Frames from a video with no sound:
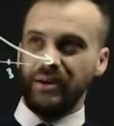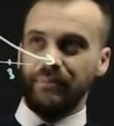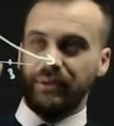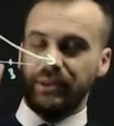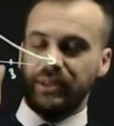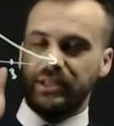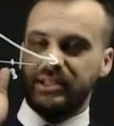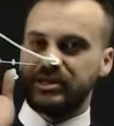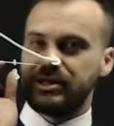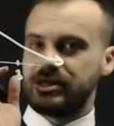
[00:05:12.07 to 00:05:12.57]

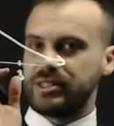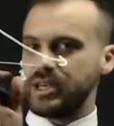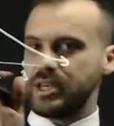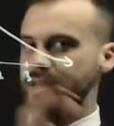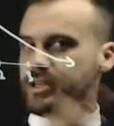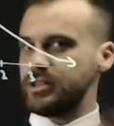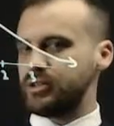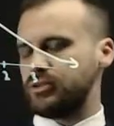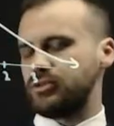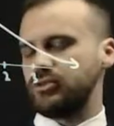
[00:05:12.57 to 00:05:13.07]
But the
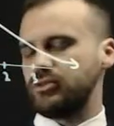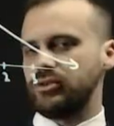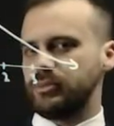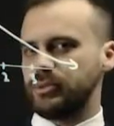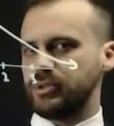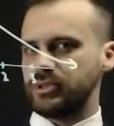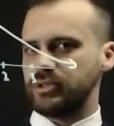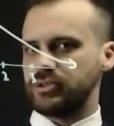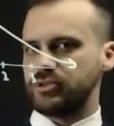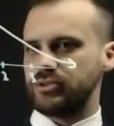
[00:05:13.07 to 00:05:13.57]
standard
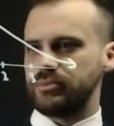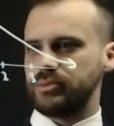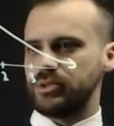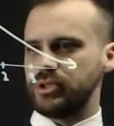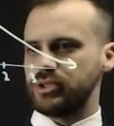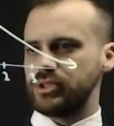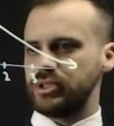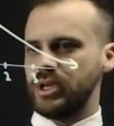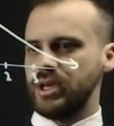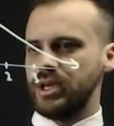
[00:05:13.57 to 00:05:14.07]
normal
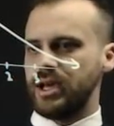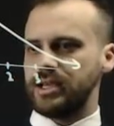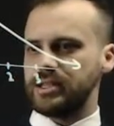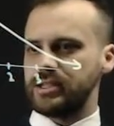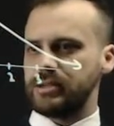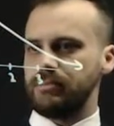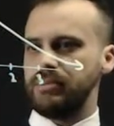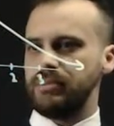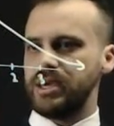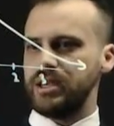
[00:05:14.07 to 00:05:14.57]
distribution
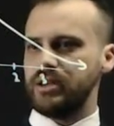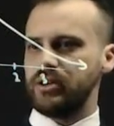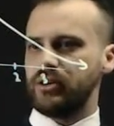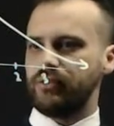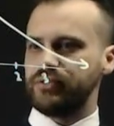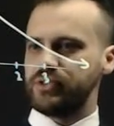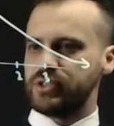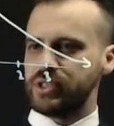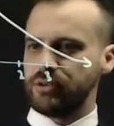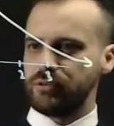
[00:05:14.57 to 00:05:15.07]
has a mean
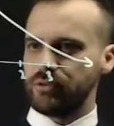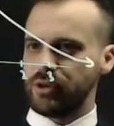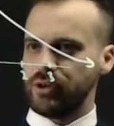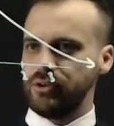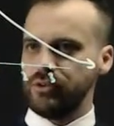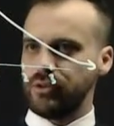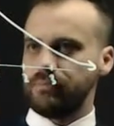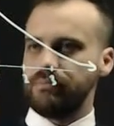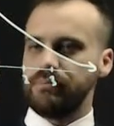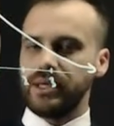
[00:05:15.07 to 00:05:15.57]
of
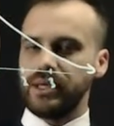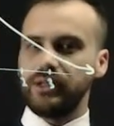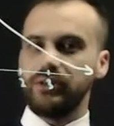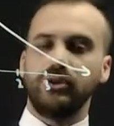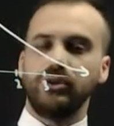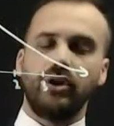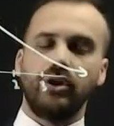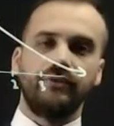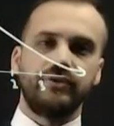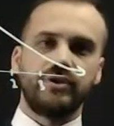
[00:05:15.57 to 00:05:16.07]
0, the
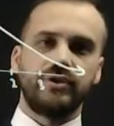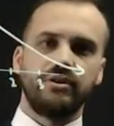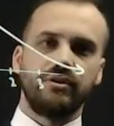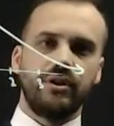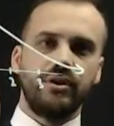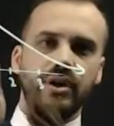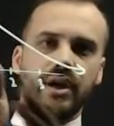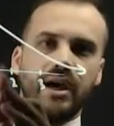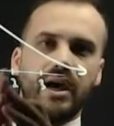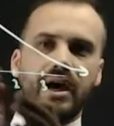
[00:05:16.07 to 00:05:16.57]
middle of
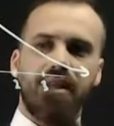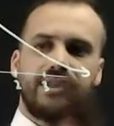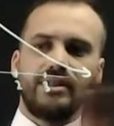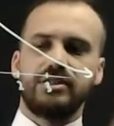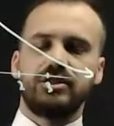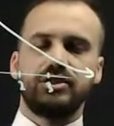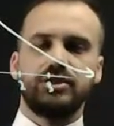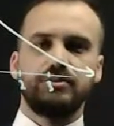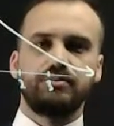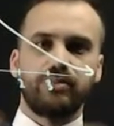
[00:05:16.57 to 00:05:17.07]
0, and
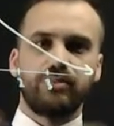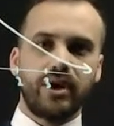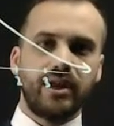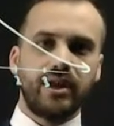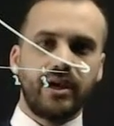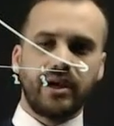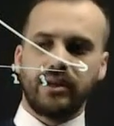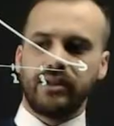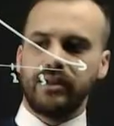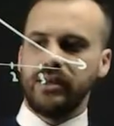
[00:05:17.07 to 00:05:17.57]
it's spread
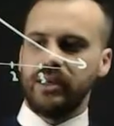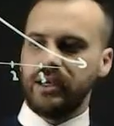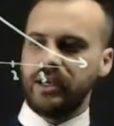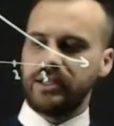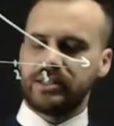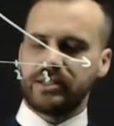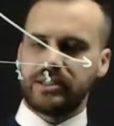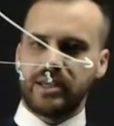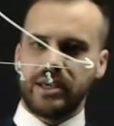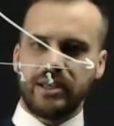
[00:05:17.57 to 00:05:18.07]
out.
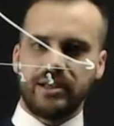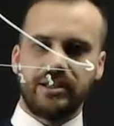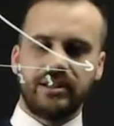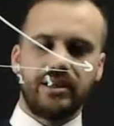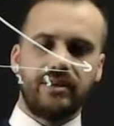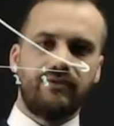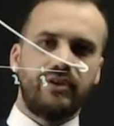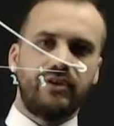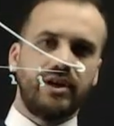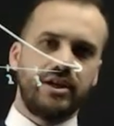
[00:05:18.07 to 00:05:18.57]
Its standard
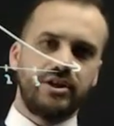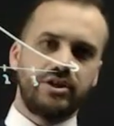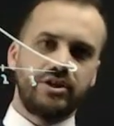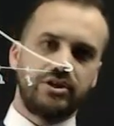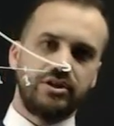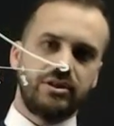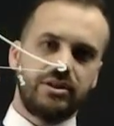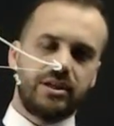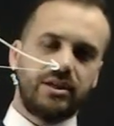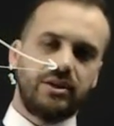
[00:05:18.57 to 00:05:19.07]

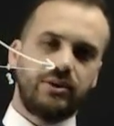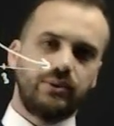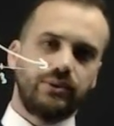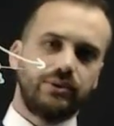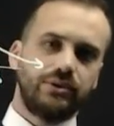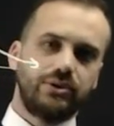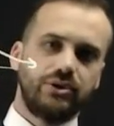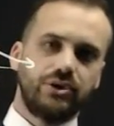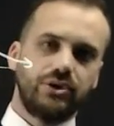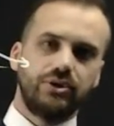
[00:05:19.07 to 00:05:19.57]
deviation is
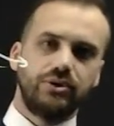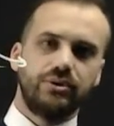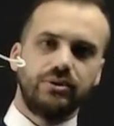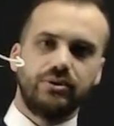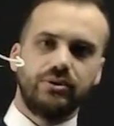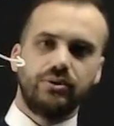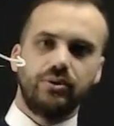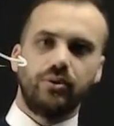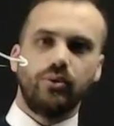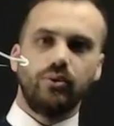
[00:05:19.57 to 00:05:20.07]
equal to
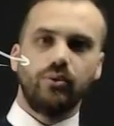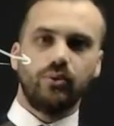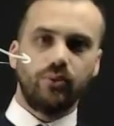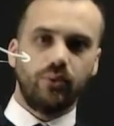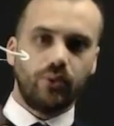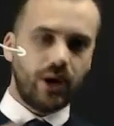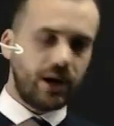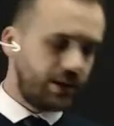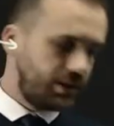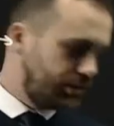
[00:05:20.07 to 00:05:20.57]

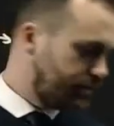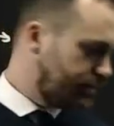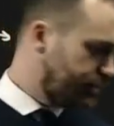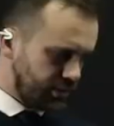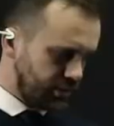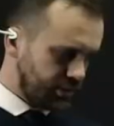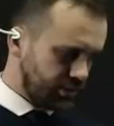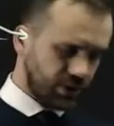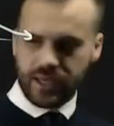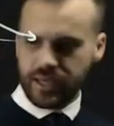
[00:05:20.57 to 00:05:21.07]
1.
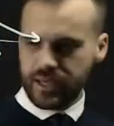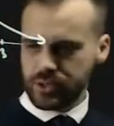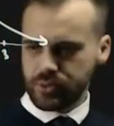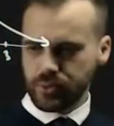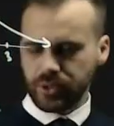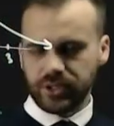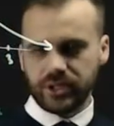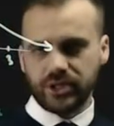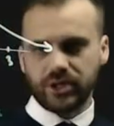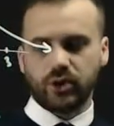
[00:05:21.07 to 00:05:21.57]
So here's
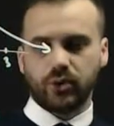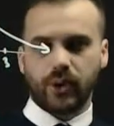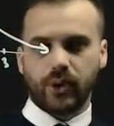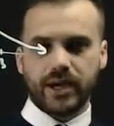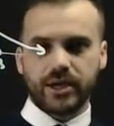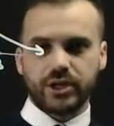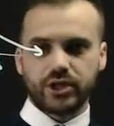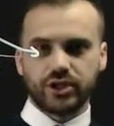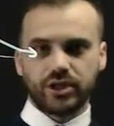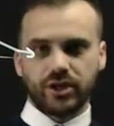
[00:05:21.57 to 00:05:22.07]
what the
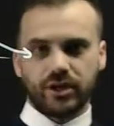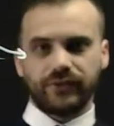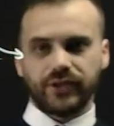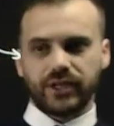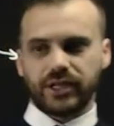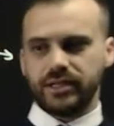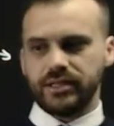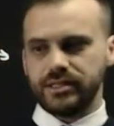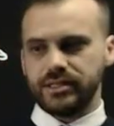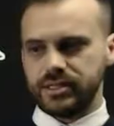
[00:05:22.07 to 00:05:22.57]
equation of
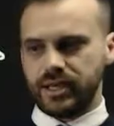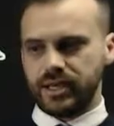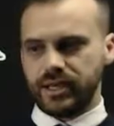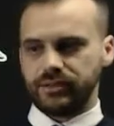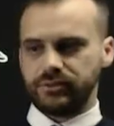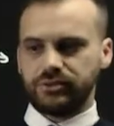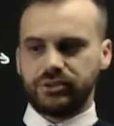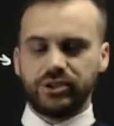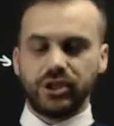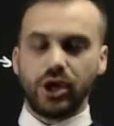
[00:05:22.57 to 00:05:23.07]
it is.
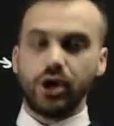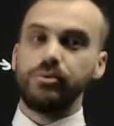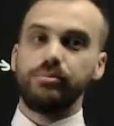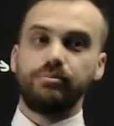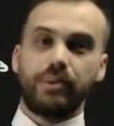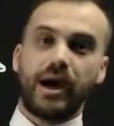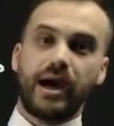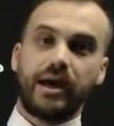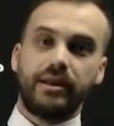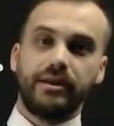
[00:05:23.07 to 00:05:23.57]
Now, don't
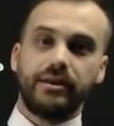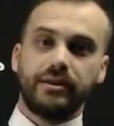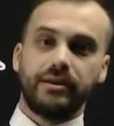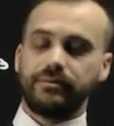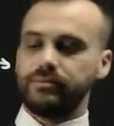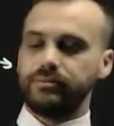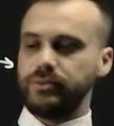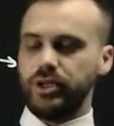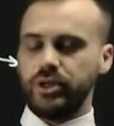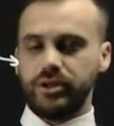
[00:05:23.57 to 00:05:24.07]
panic.
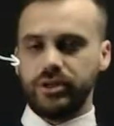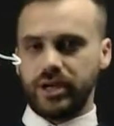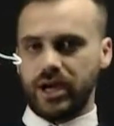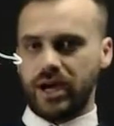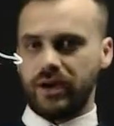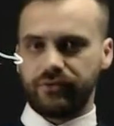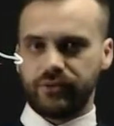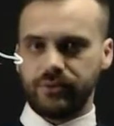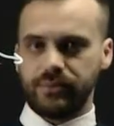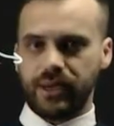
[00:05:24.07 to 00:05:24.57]
You don't
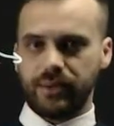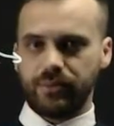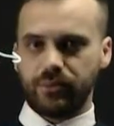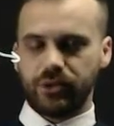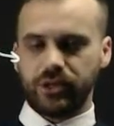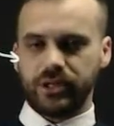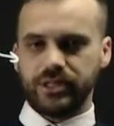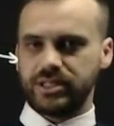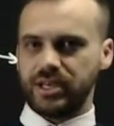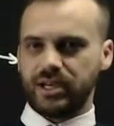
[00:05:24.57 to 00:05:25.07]
have to
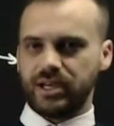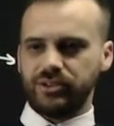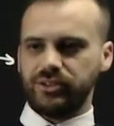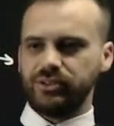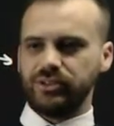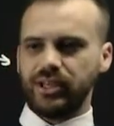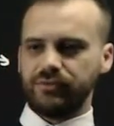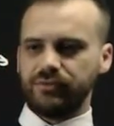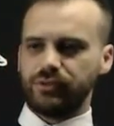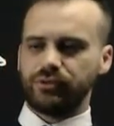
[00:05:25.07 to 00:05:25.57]
memorize that.
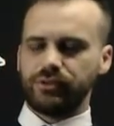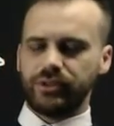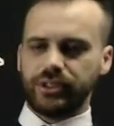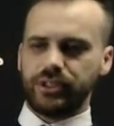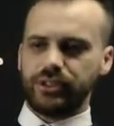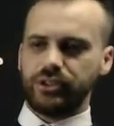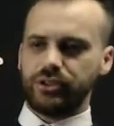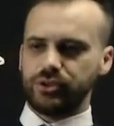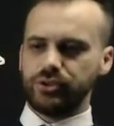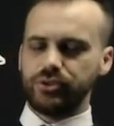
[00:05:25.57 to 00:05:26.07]
You'll never
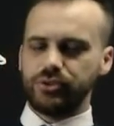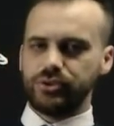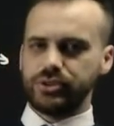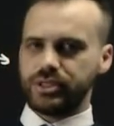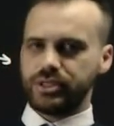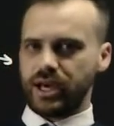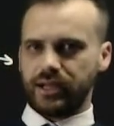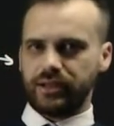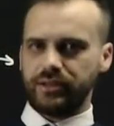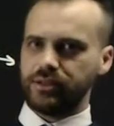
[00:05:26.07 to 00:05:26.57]
really use
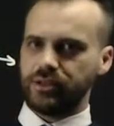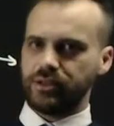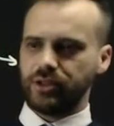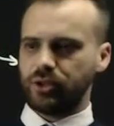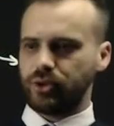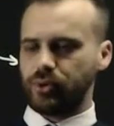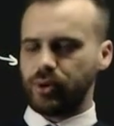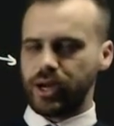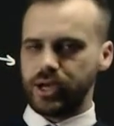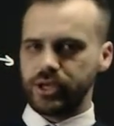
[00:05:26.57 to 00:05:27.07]
that
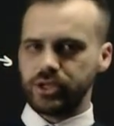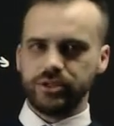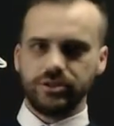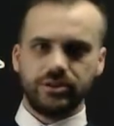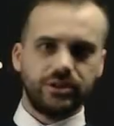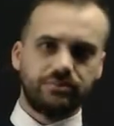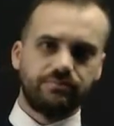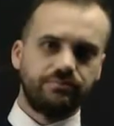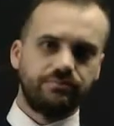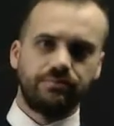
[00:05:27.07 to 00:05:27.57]
equation.
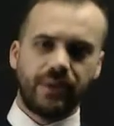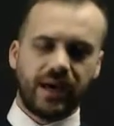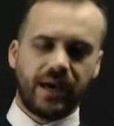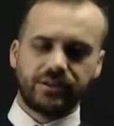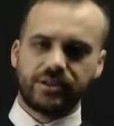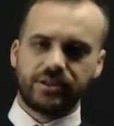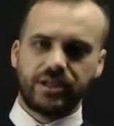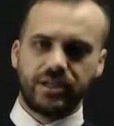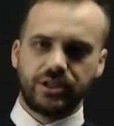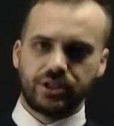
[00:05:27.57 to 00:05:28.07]
Your
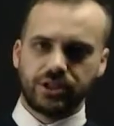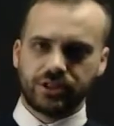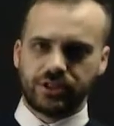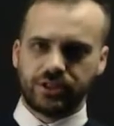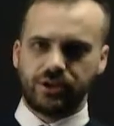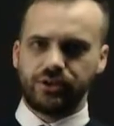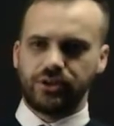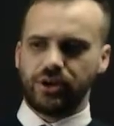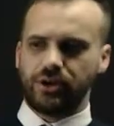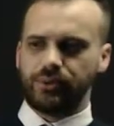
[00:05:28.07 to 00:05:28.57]
maths teachers
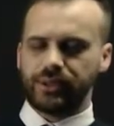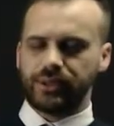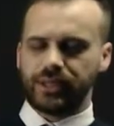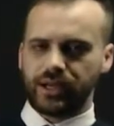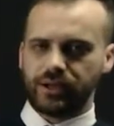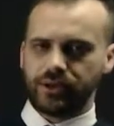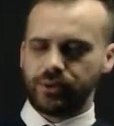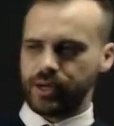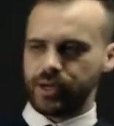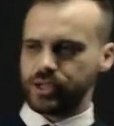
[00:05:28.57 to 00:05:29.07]
don't know what
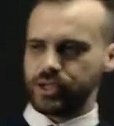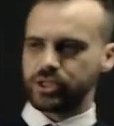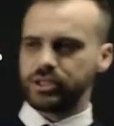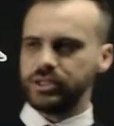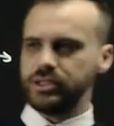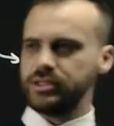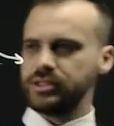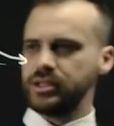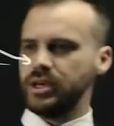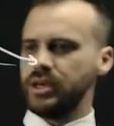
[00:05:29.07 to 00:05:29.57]
that equation
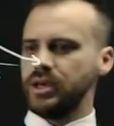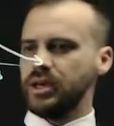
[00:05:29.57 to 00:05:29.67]
is.